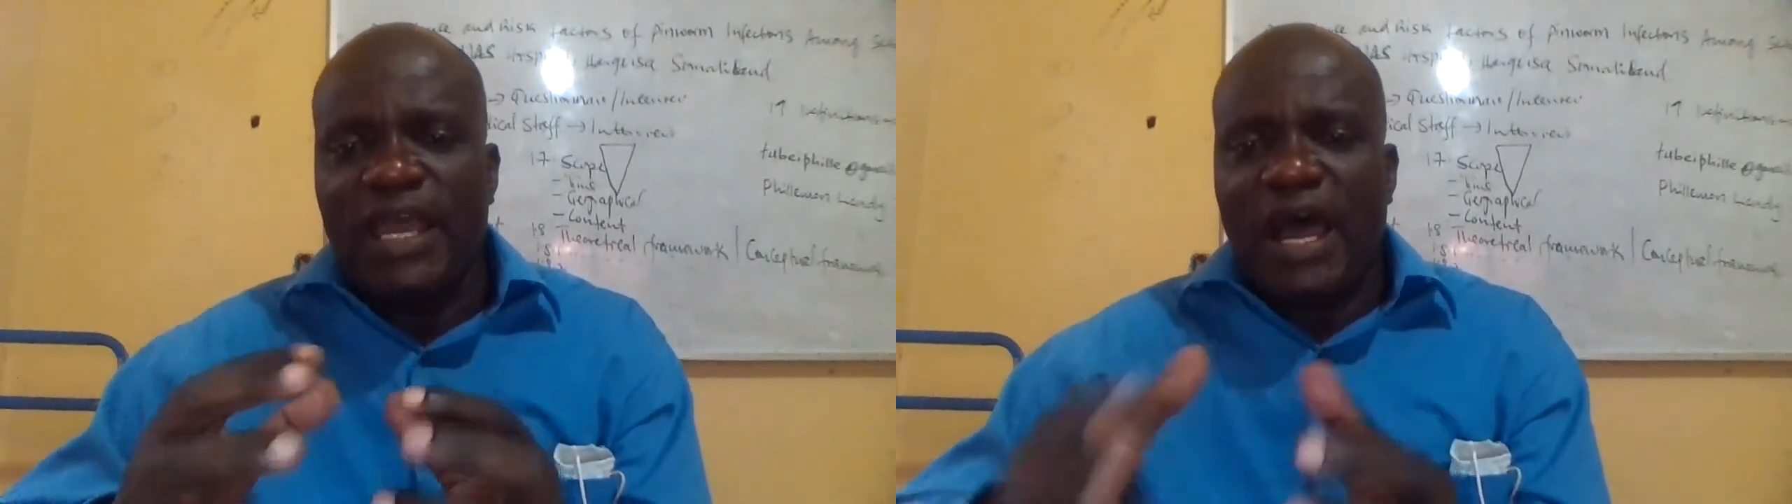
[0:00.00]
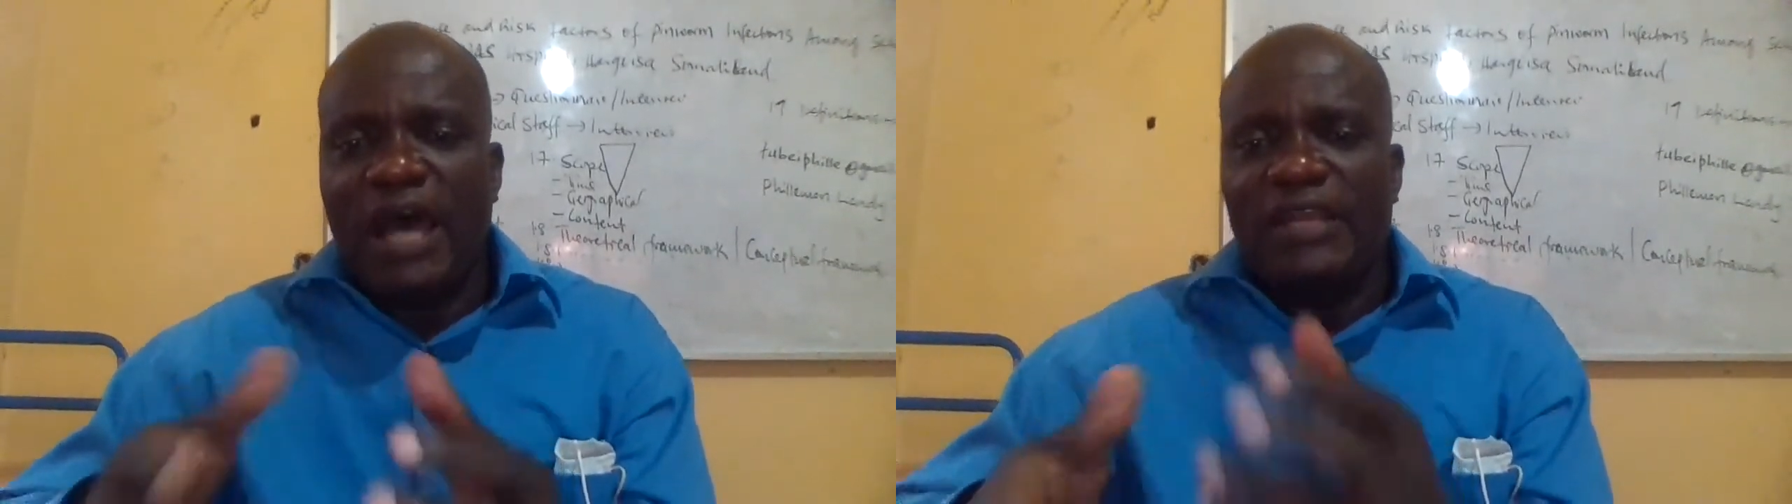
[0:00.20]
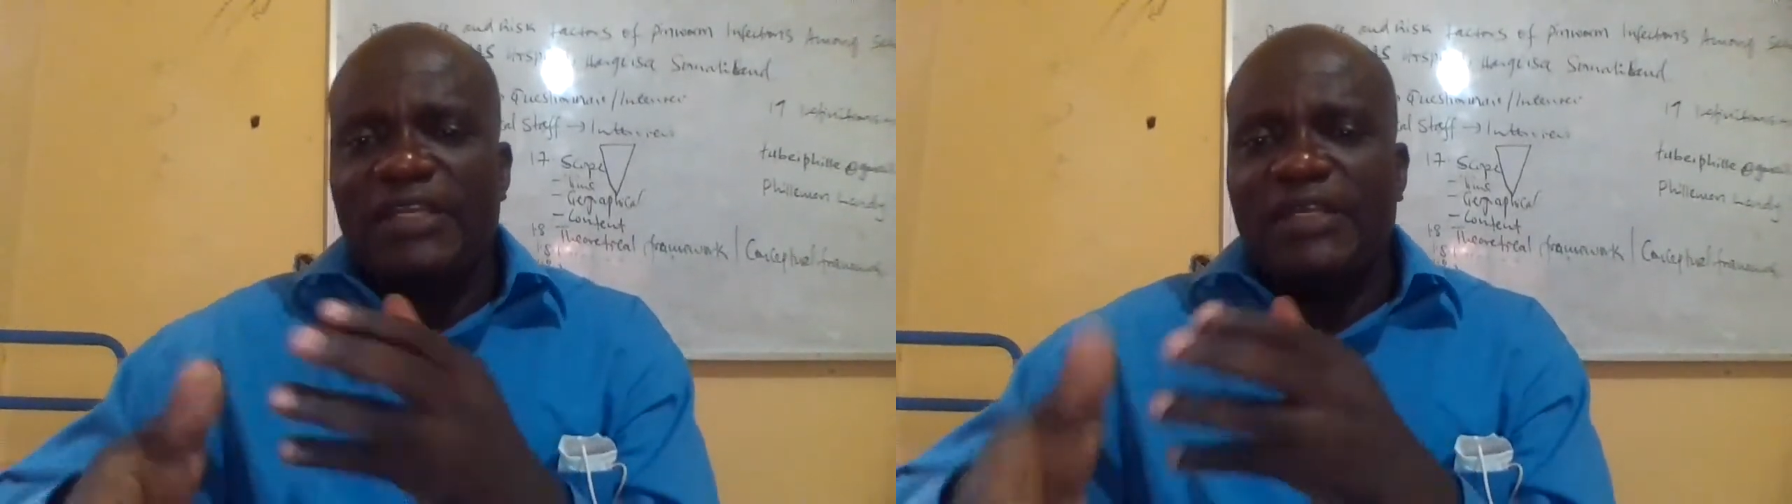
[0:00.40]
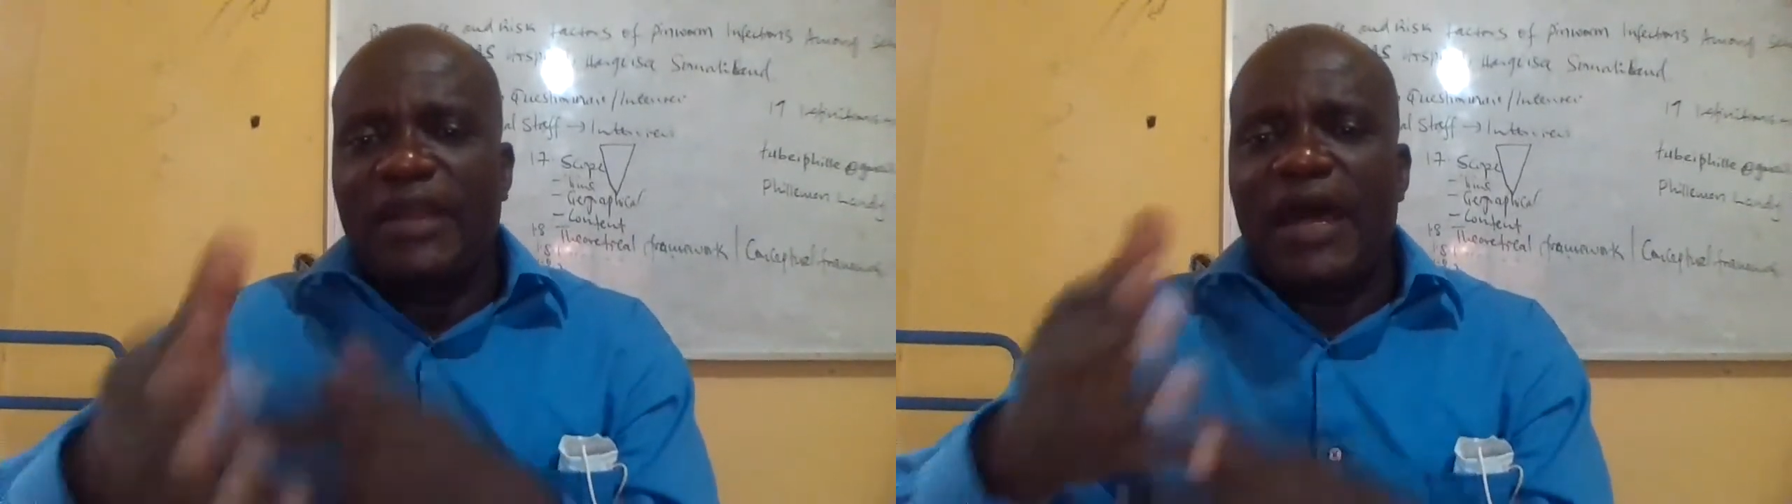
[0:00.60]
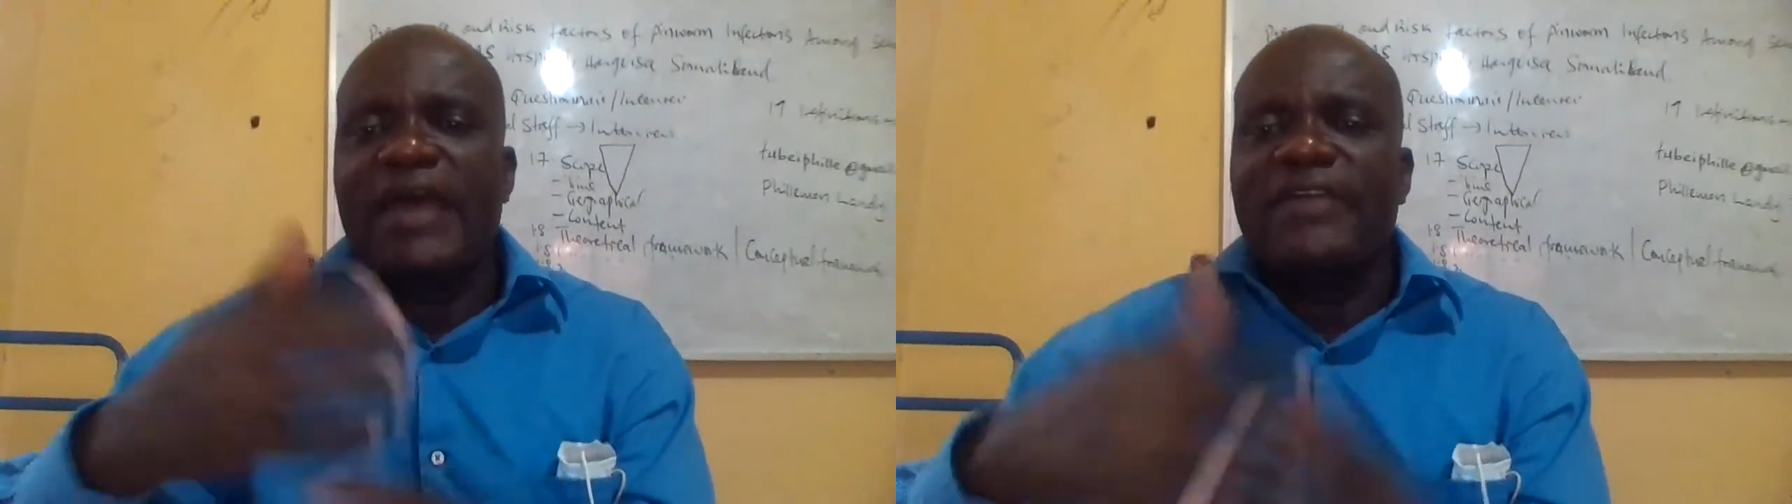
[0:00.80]
are
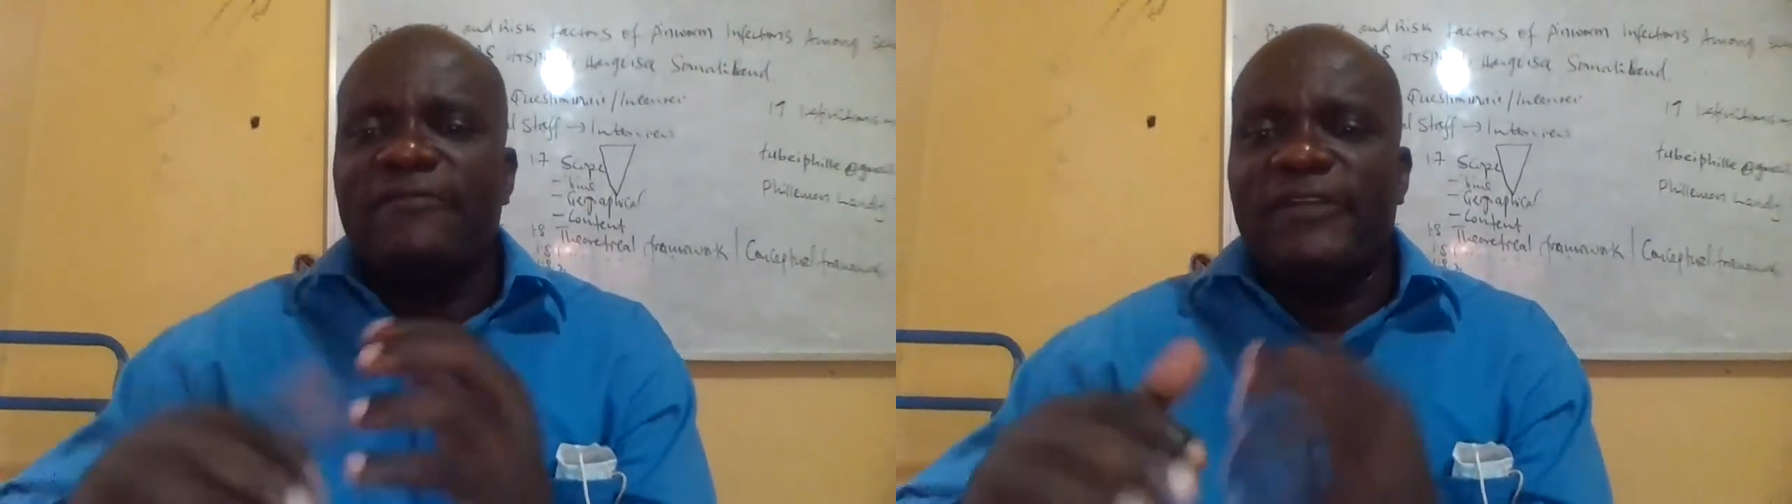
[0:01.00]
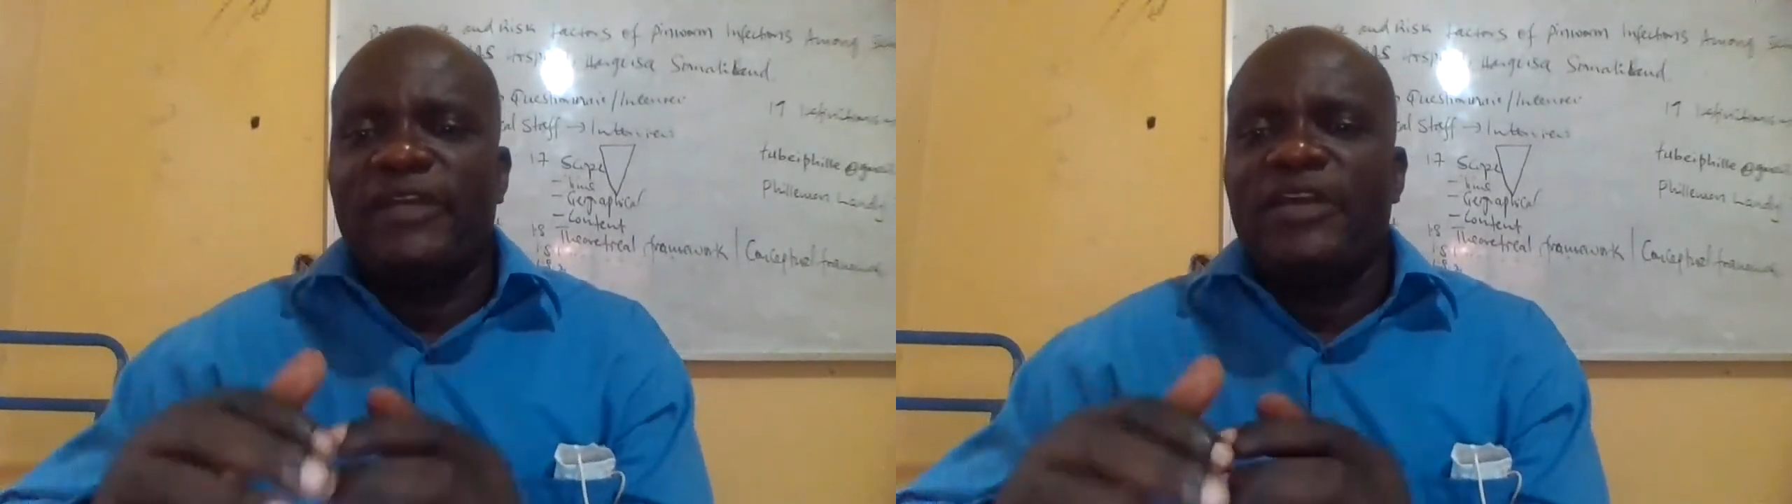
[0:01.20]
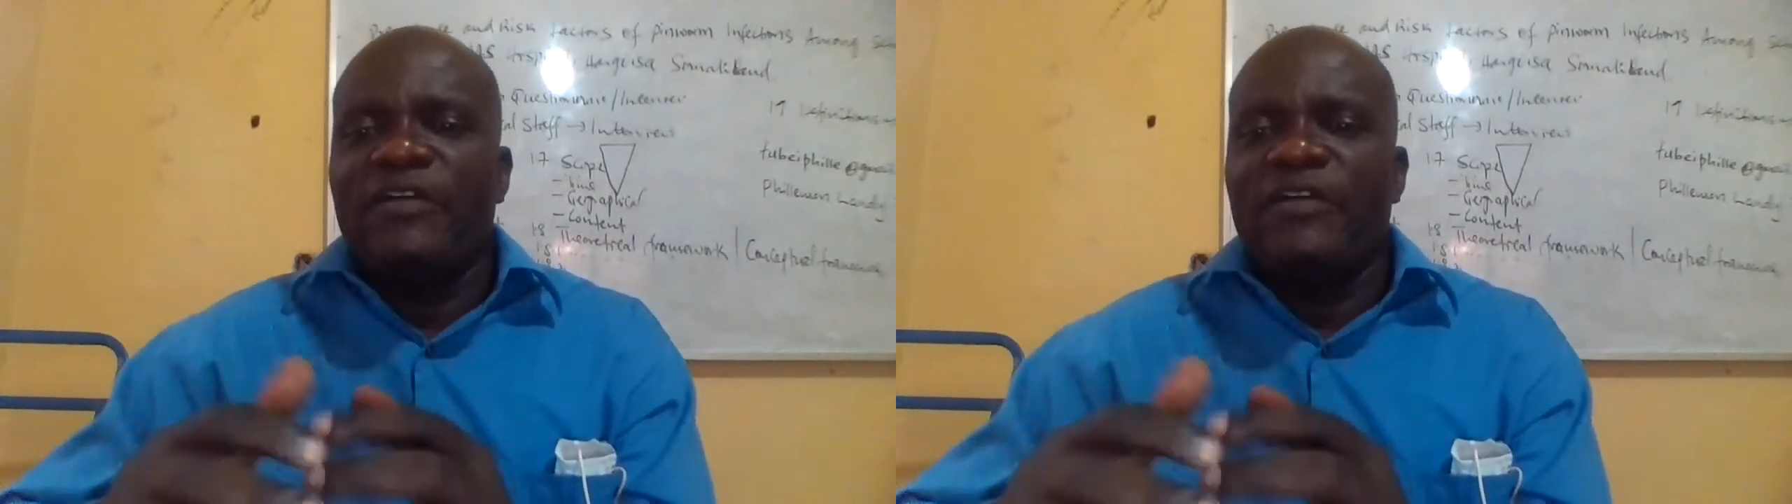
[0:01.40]
derived